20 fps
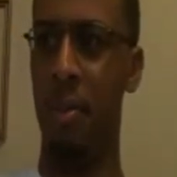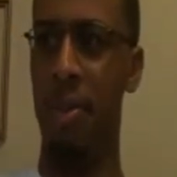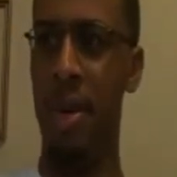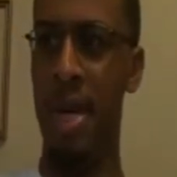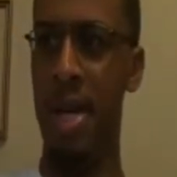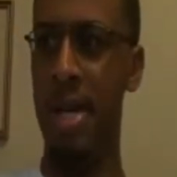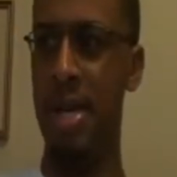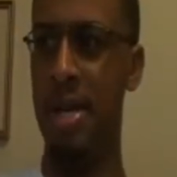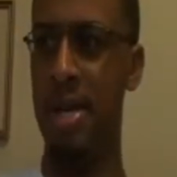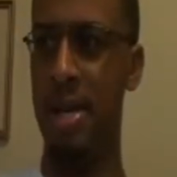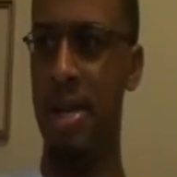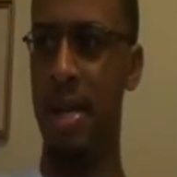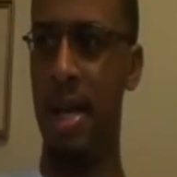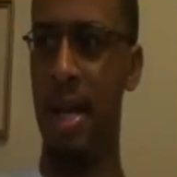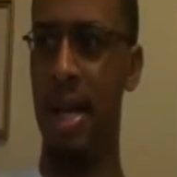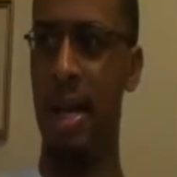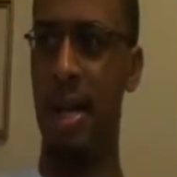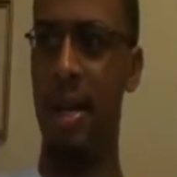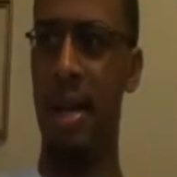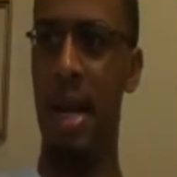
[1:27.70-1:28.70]
Beast
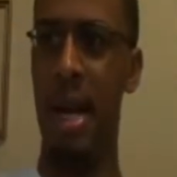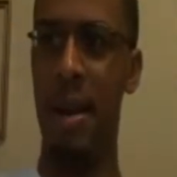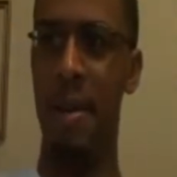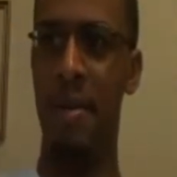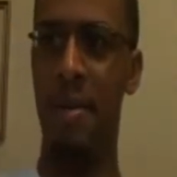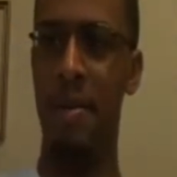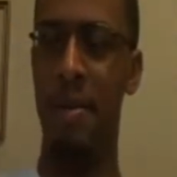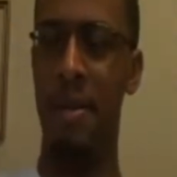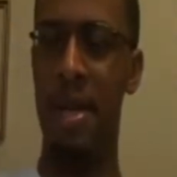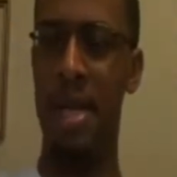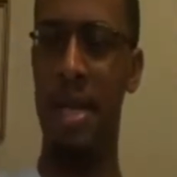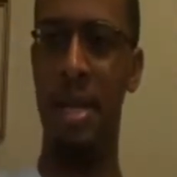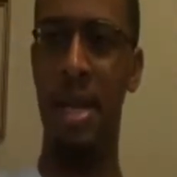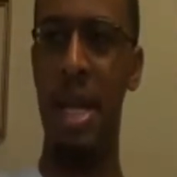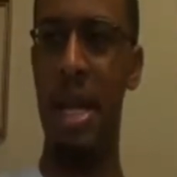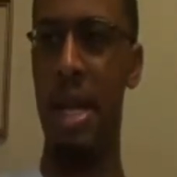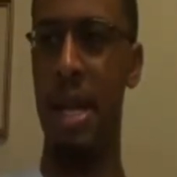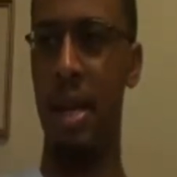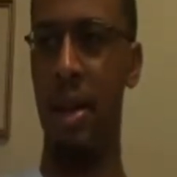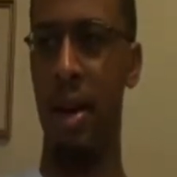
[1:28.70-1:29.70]
and
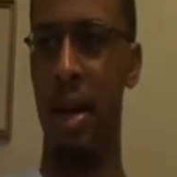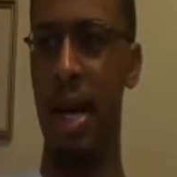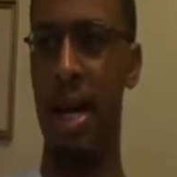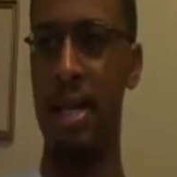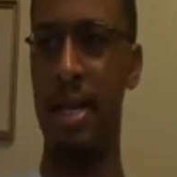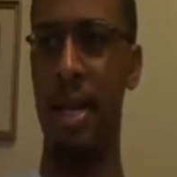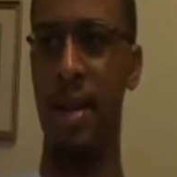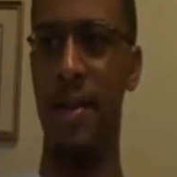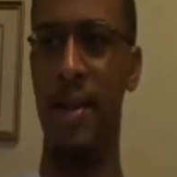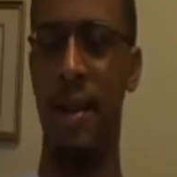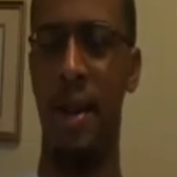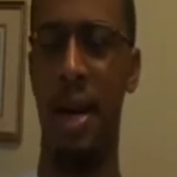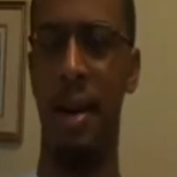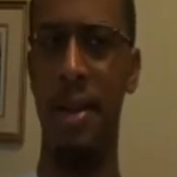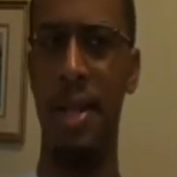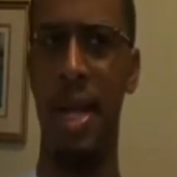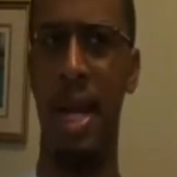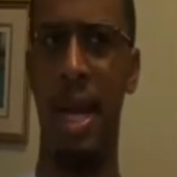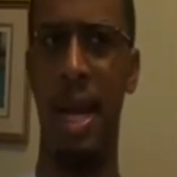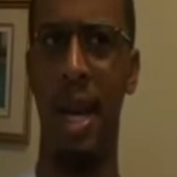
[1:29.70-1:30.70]
Mystique and all that stuff. So I
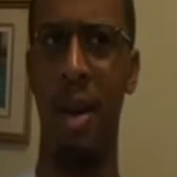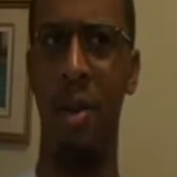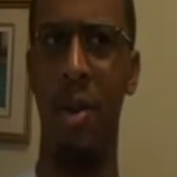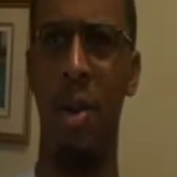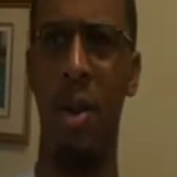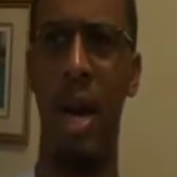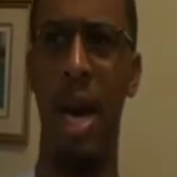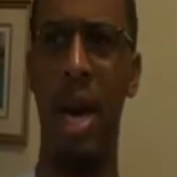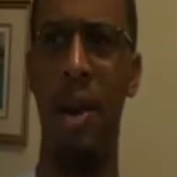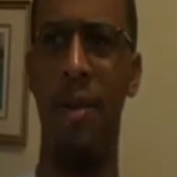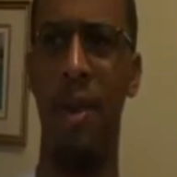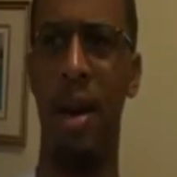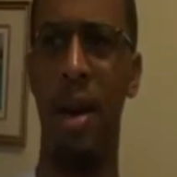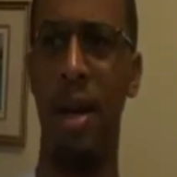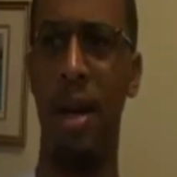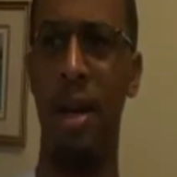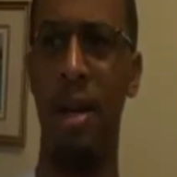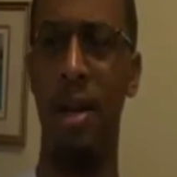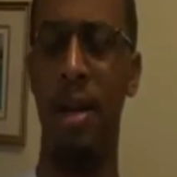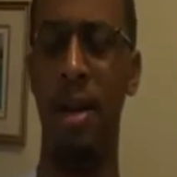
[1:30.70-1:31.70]
was kind of like, oh,
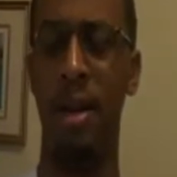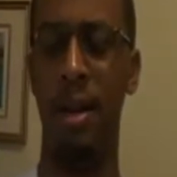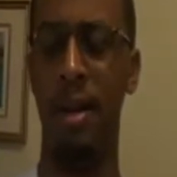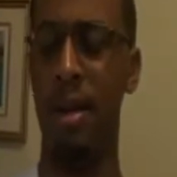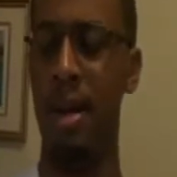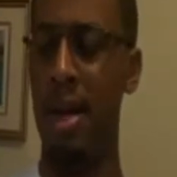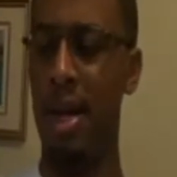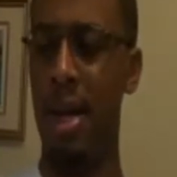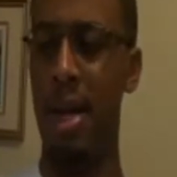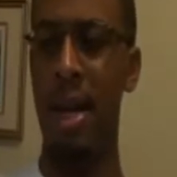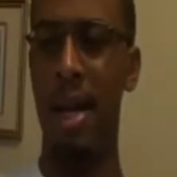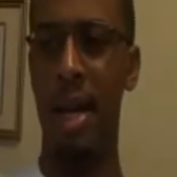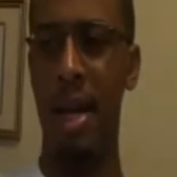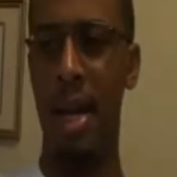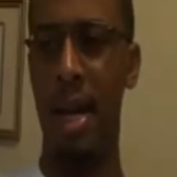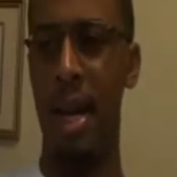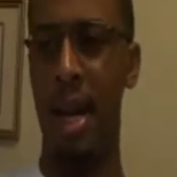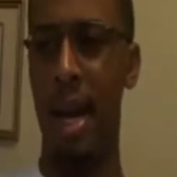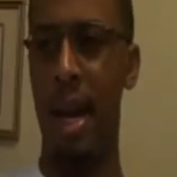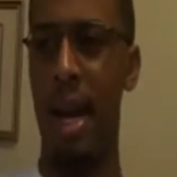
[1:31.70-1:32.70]
Havoc, and you know,
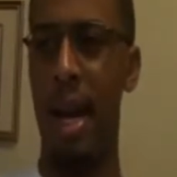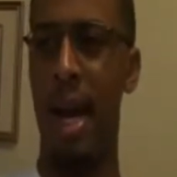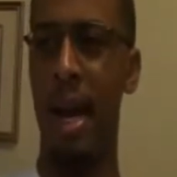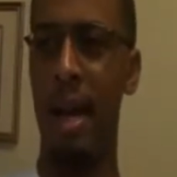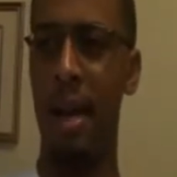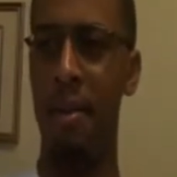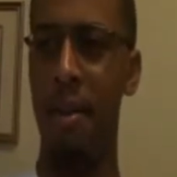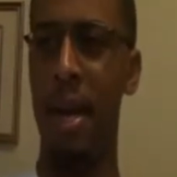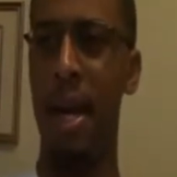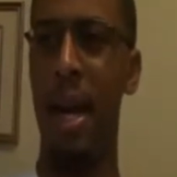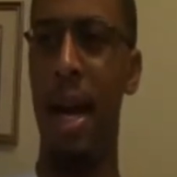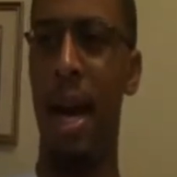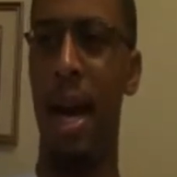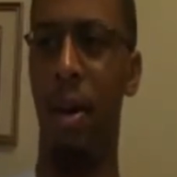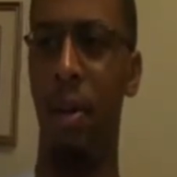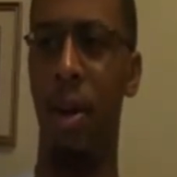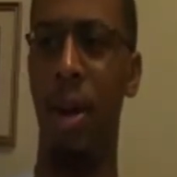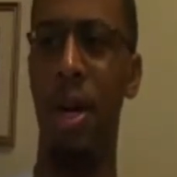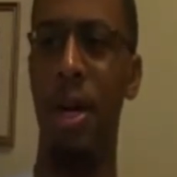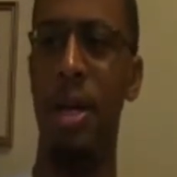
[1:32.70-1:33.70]
and I'll admit
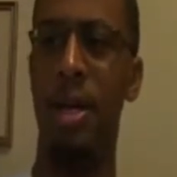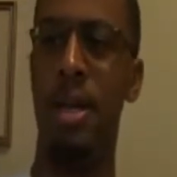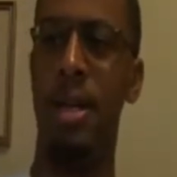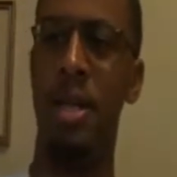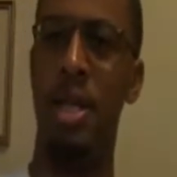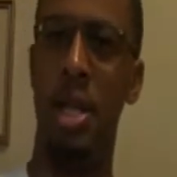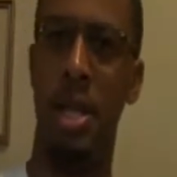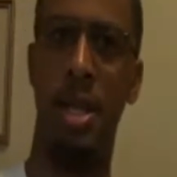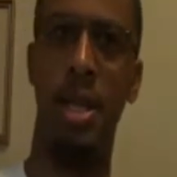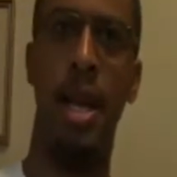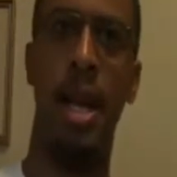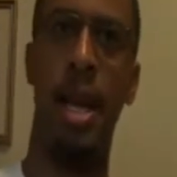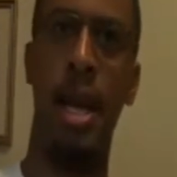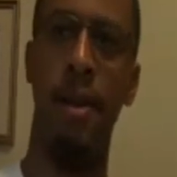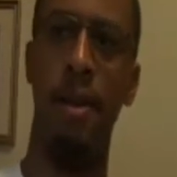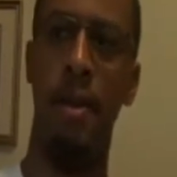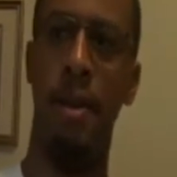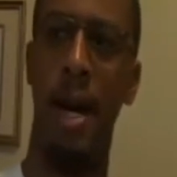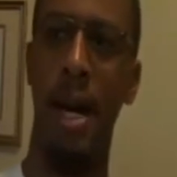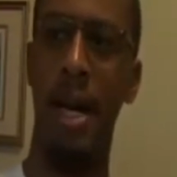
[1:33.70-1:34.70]
I was just like
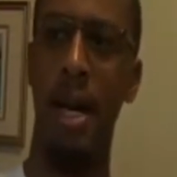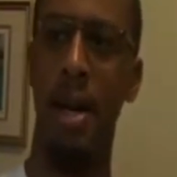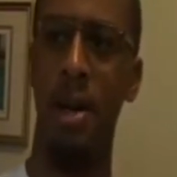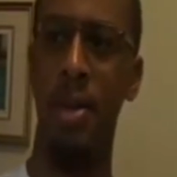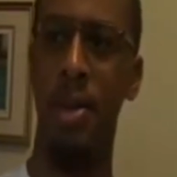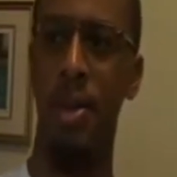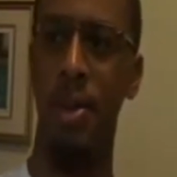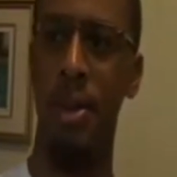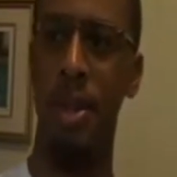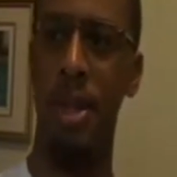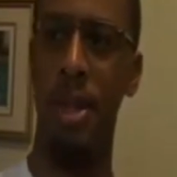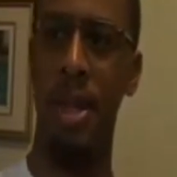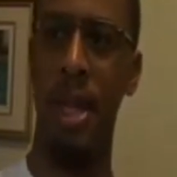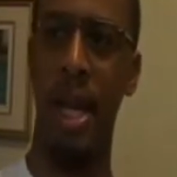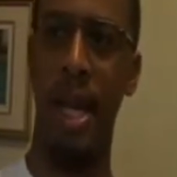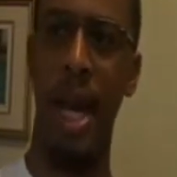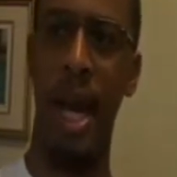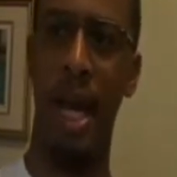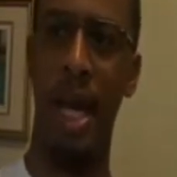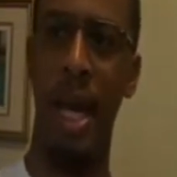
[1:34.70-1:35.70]
everybody else who was just
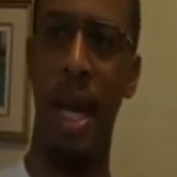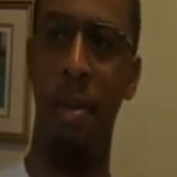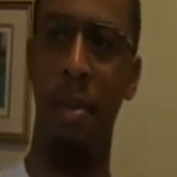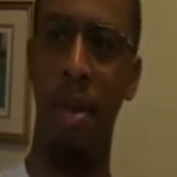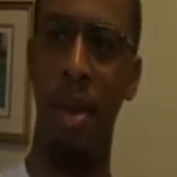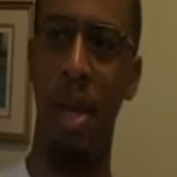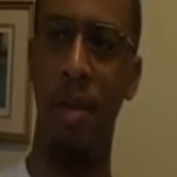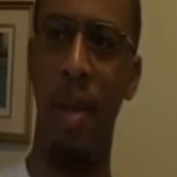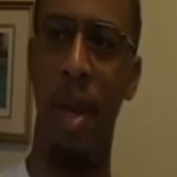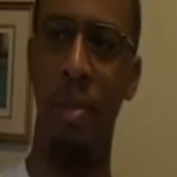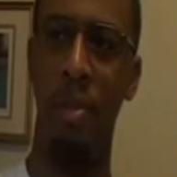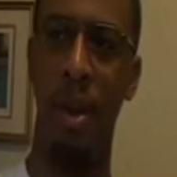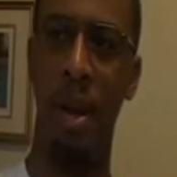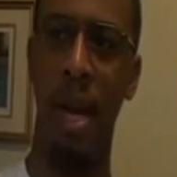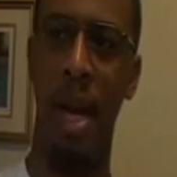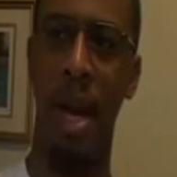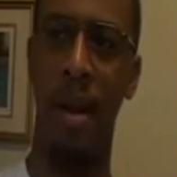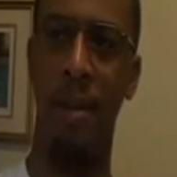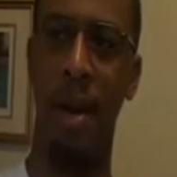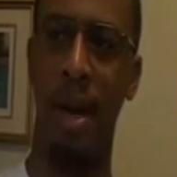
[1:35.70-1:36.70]
like, I can't believe they put
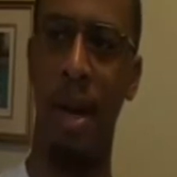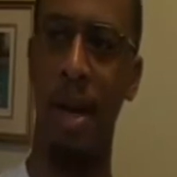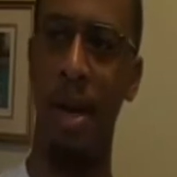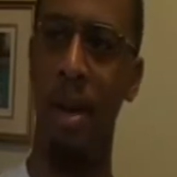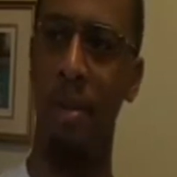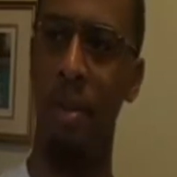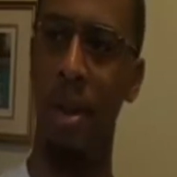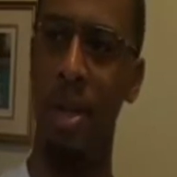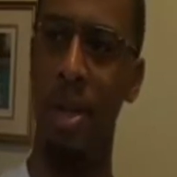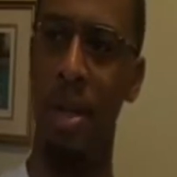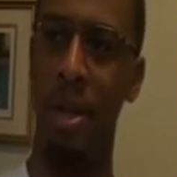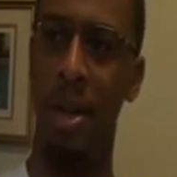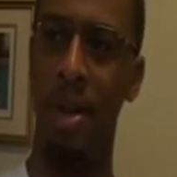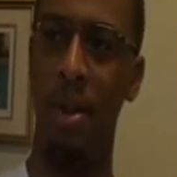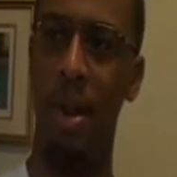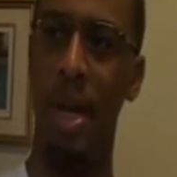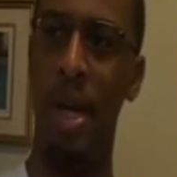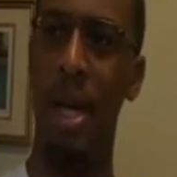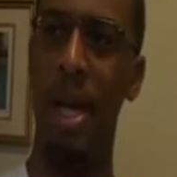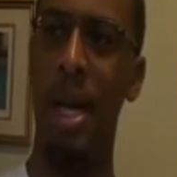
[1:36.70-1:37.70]
Havoc in there. But you know
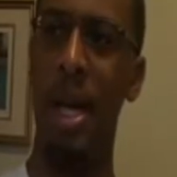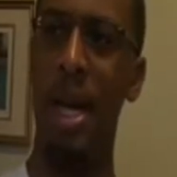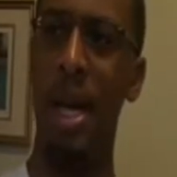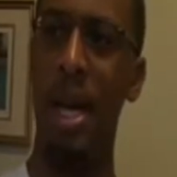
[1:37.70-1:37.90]
what?